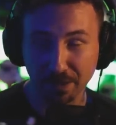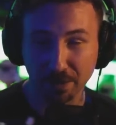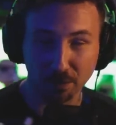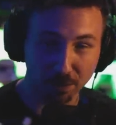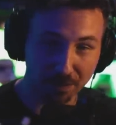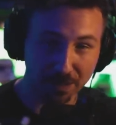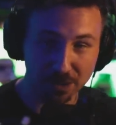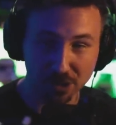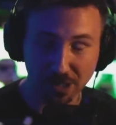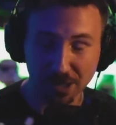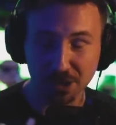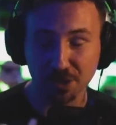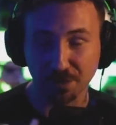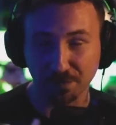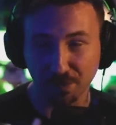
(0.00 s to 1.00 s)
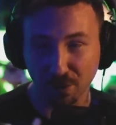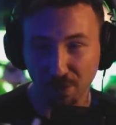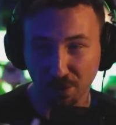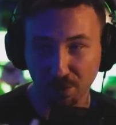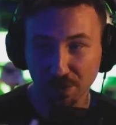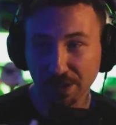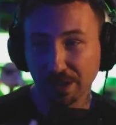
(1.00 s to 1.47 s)
They or they changed the
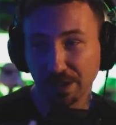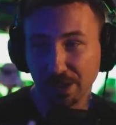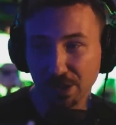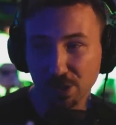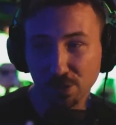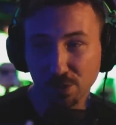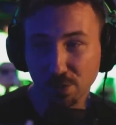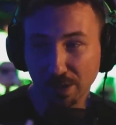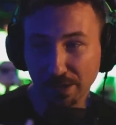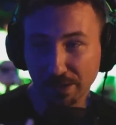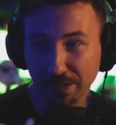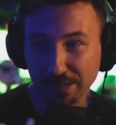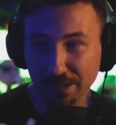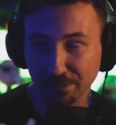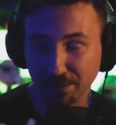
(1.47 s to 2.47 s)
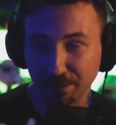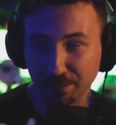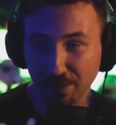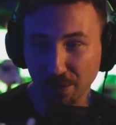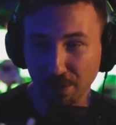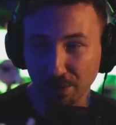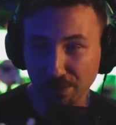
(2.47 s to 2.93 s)
photo to a, a different
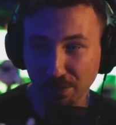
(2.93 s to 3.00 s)
photo.